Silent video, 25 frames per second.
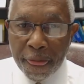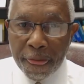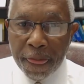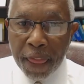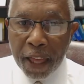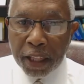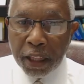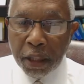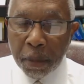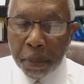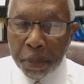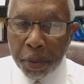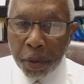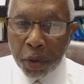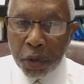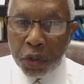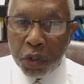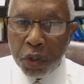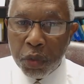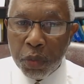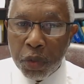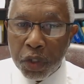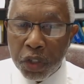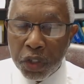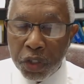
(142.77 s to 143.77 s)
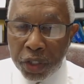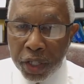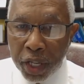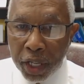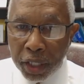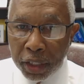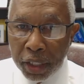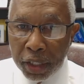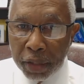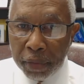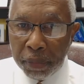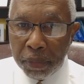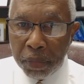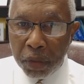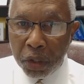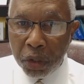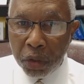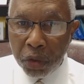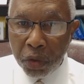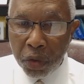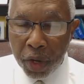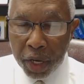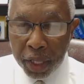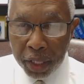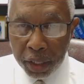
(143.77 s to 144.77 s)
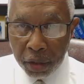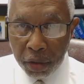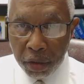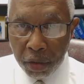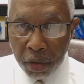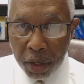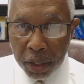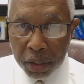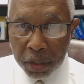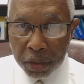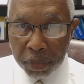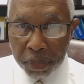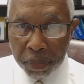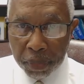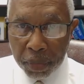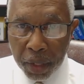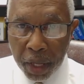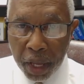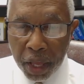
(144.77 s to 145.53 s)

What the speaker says: that the person was selling credit cards,